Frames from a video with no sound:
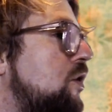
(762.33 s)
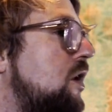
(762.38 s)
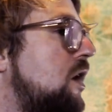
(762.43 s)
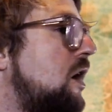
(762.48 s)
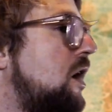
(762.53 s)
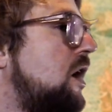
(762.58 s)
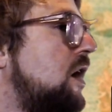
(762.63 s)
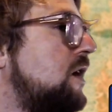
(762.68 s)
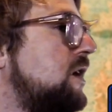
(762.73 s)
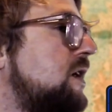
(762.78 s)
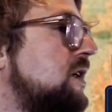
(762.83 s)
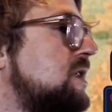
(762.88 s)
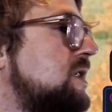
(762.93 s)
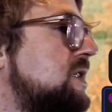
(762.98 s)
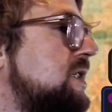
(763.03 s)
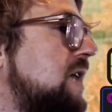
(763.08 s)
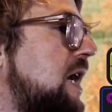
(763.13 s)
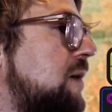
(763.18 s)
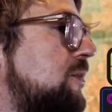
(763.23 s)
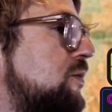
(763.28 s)
on and
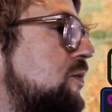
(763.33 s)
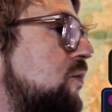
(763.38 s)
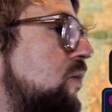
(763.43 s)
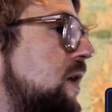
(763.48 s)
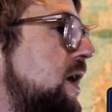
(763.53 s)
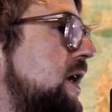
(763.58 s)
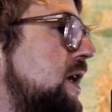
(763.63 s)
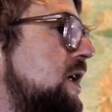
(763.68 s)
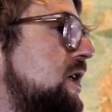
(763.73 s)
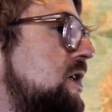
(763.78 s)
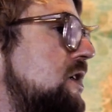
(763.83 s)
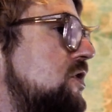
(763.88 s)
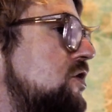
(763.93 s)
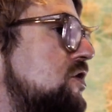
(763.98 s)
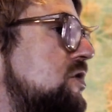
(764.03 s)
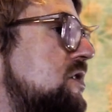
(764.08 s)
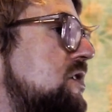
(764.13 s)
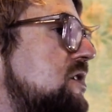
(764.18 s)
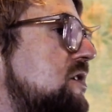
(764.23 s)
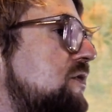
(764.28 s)
dab away
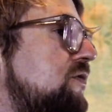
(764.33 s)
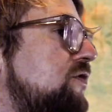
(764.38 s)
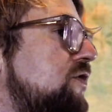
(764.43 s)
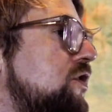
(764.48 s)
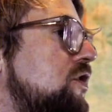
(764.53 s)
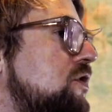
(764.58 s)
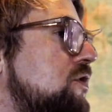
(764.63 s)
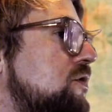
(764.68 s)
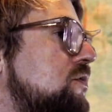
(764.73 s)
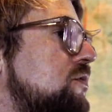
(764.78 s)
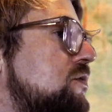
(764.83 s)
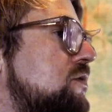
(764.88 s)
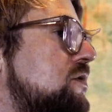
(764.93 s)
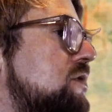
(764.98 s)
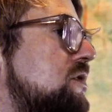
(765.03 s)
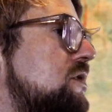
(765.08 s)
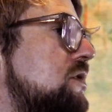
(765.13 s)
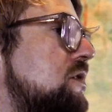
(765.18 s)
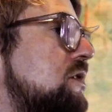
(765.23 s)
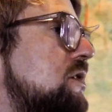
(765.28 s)
just to diffuse